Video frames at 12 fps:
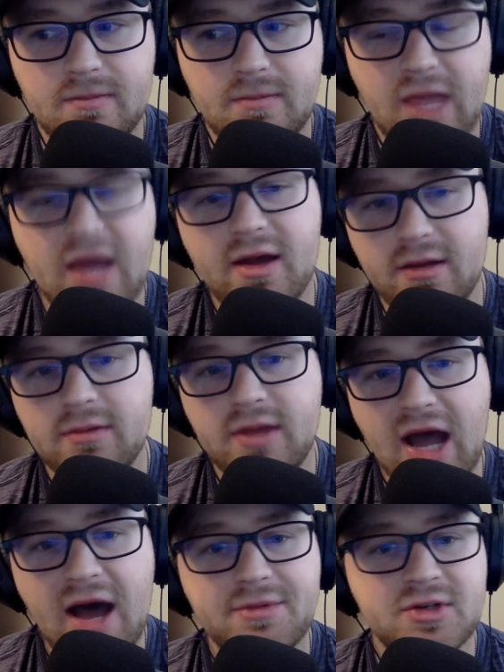Yeah, the
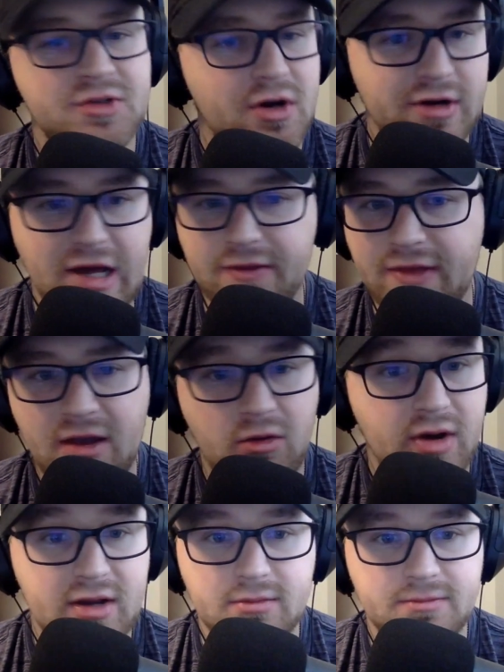options are not that
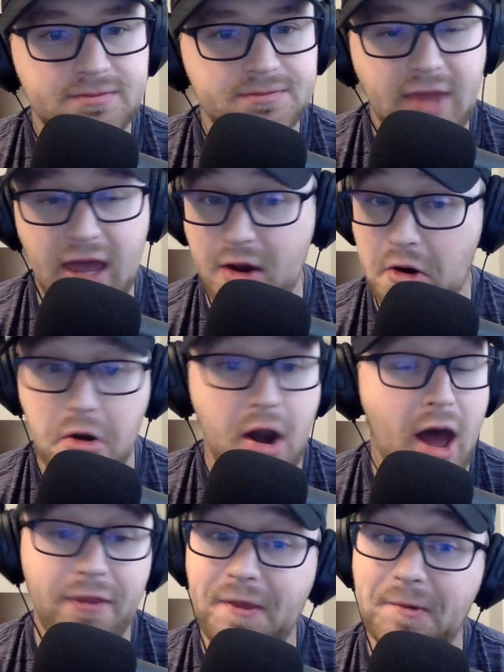great. They are
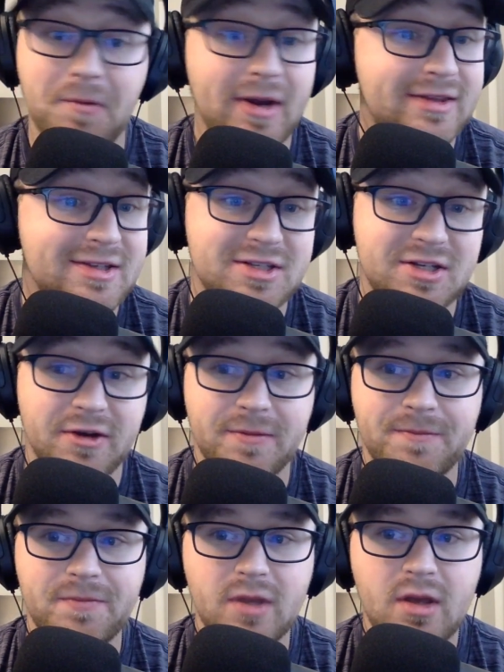not that great this year.
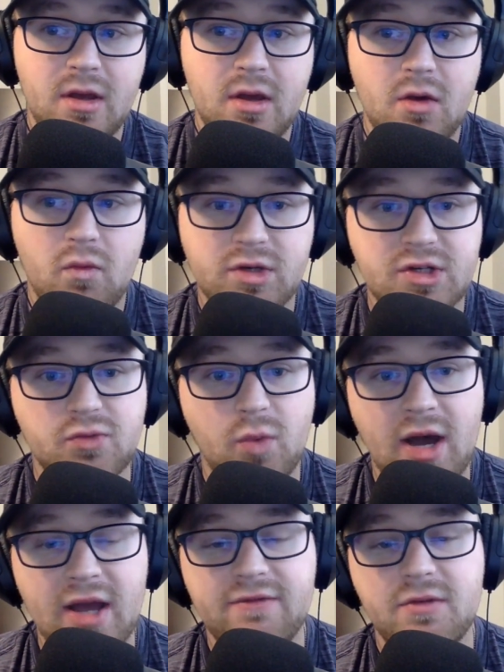Which is
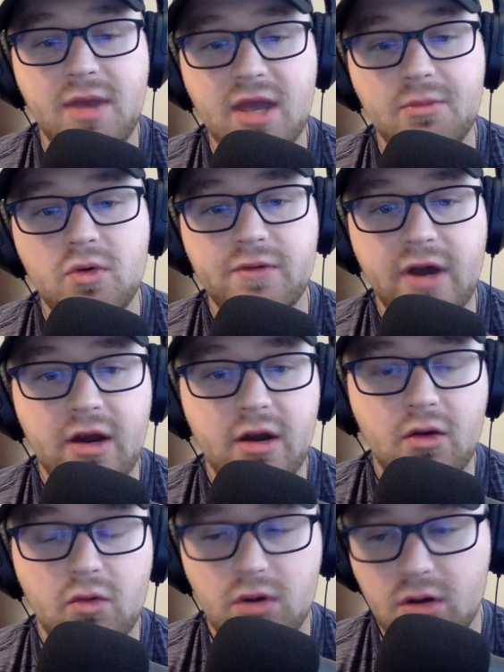why if you make a move
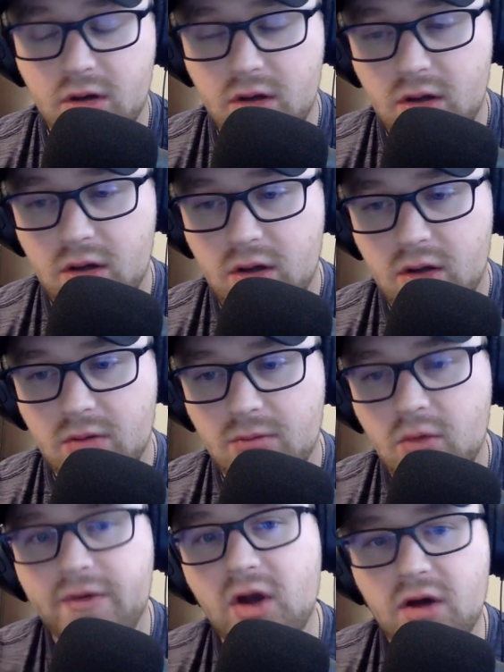for
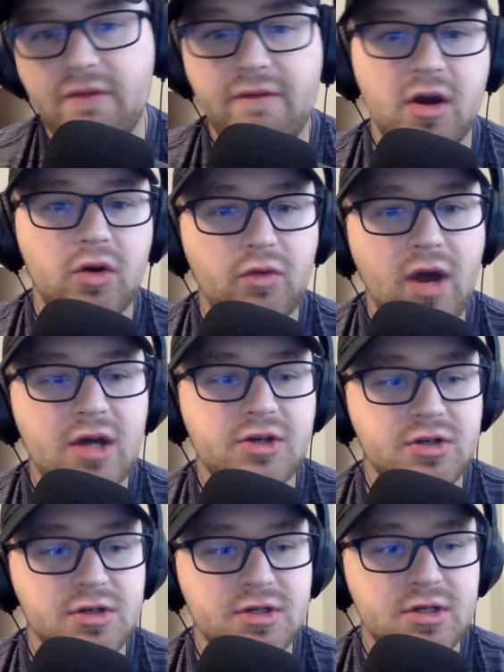moving off of Aaron
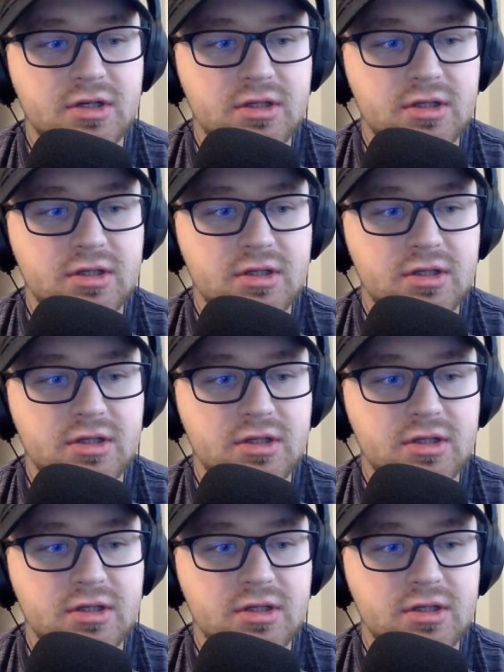Rodgers,